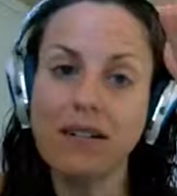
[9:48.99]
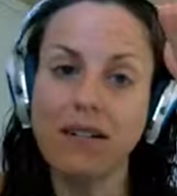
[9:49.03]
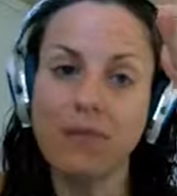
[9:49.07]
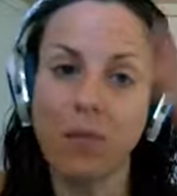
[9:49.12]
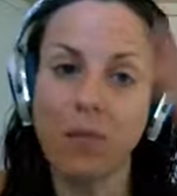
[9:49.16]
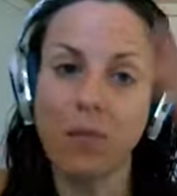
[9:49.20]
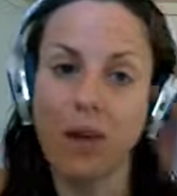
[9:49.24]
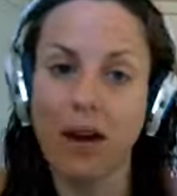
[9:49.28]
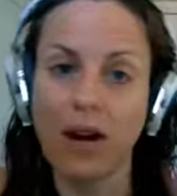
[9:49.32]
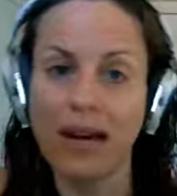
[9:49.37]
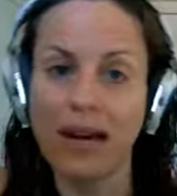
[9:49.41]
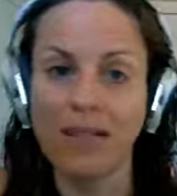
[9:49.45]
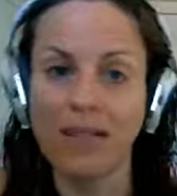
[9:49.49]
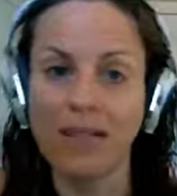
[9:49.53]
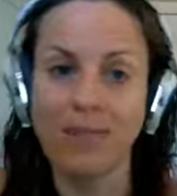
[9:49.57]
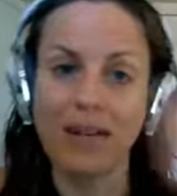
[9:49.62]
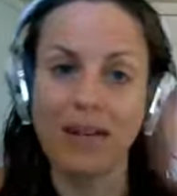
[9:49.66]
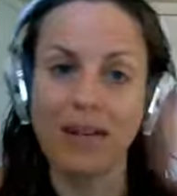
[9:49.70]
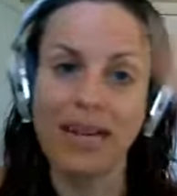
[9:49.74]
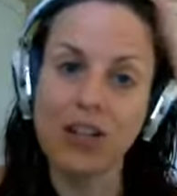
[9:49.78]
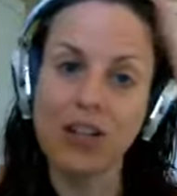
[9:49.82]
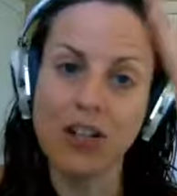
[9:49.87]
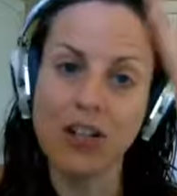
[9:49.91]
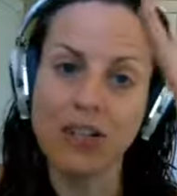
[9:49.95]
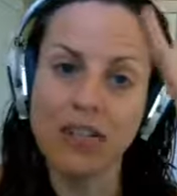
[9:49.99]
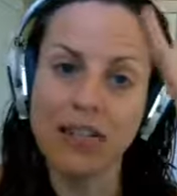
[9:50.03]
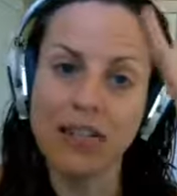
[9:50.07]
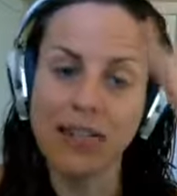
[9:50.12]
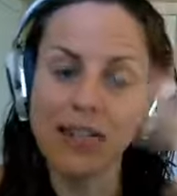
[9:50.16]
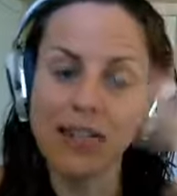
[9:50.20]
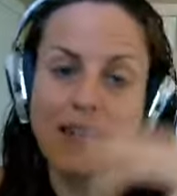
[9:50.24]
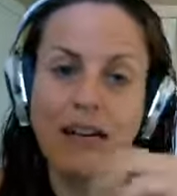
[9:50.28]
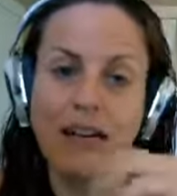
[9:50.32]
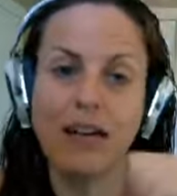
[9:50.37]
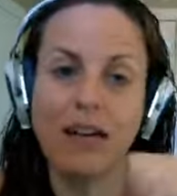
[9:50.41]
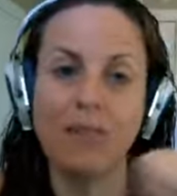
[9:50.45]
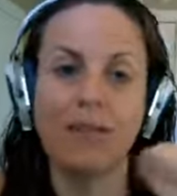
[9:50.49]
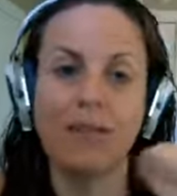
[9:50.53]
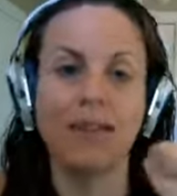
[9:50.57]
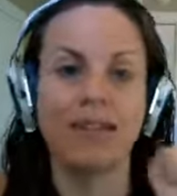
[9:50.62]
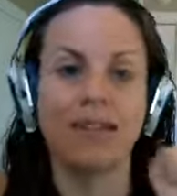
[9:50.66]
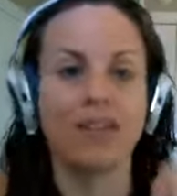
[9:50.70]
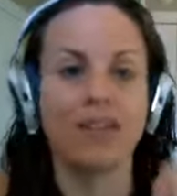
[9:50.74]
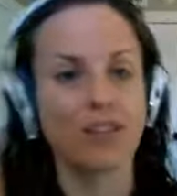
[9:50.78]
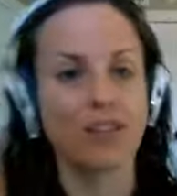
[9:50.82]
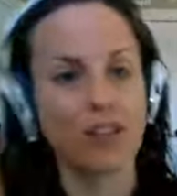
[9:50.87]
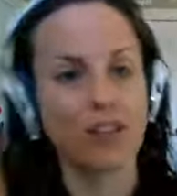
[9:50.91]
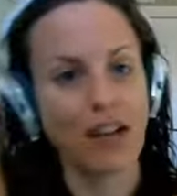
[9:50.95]
more exponentially,
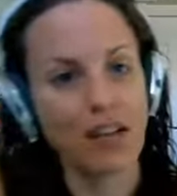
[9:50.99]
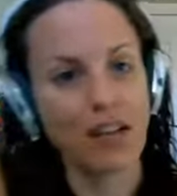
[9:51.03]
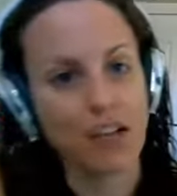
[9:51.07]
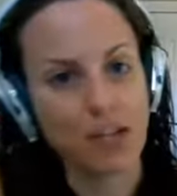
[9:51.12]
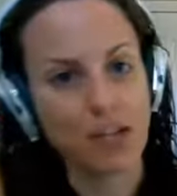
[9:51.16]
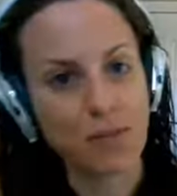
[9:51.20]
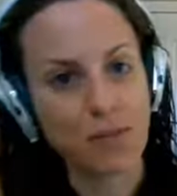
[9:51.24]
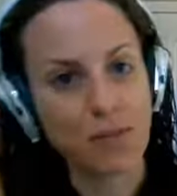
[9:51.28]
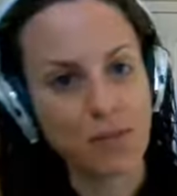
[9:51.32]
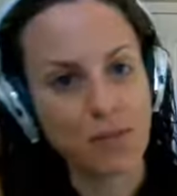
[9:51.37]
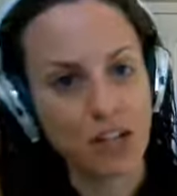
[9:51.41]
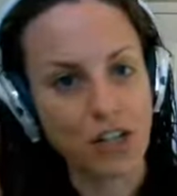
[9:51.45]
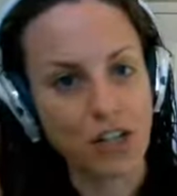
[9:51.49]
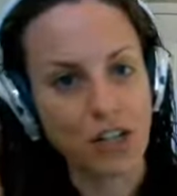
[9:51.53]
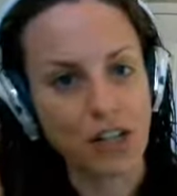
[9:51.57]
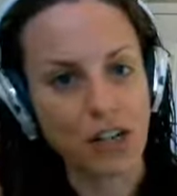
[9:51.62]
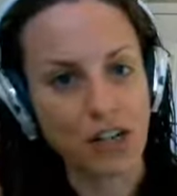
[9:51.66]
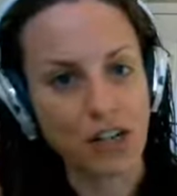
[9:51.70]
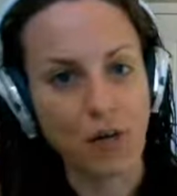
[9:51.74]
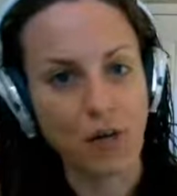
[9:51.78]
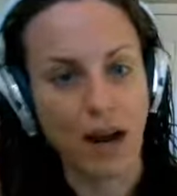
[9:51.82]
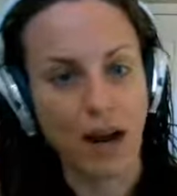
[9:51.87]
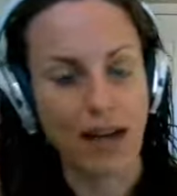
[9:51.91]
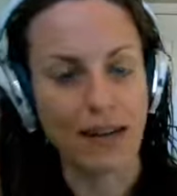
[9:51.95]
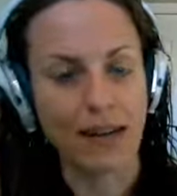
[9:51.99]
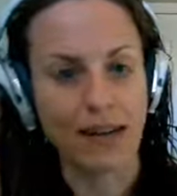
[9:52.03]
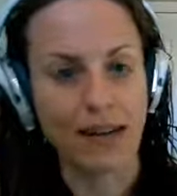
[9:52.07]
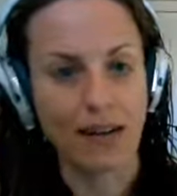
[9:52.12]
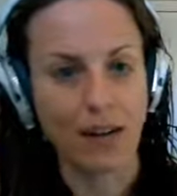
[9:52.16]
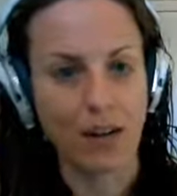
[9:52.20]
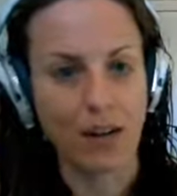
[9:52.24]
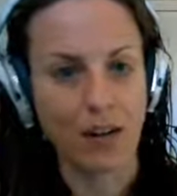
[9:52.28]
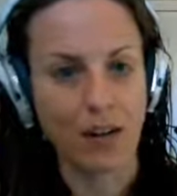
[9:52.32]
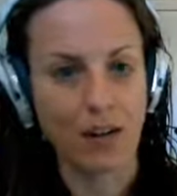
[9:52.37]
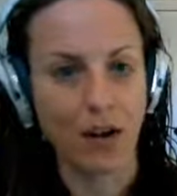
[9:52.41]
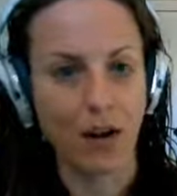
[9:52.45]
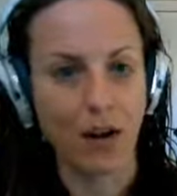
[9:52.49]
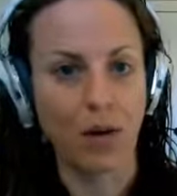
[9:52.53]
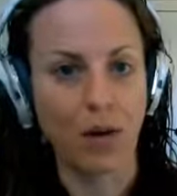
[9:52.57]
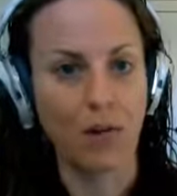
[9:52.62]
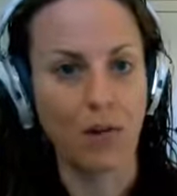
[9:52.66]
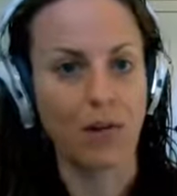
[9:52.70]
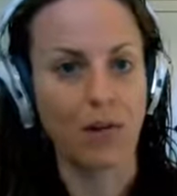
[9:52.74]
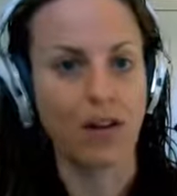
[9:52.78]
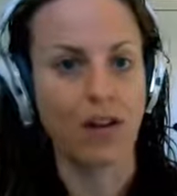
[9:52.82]
because you're not just pushing and grinding on your own.